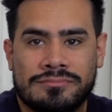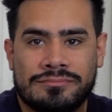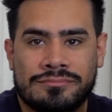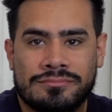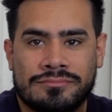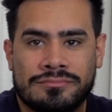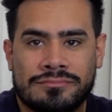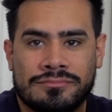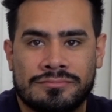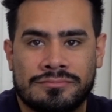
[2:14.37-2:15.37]

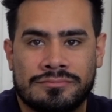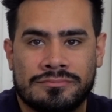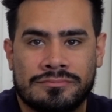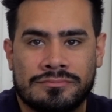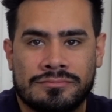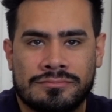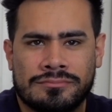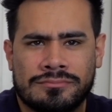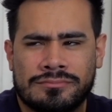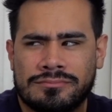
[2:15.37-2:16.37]

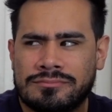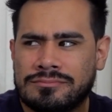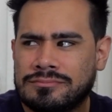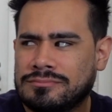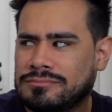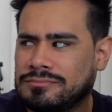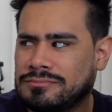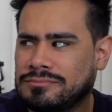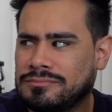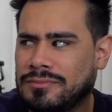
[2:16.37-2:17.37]

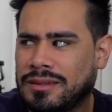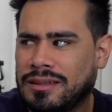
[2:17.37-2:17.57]
The person shown says nothing.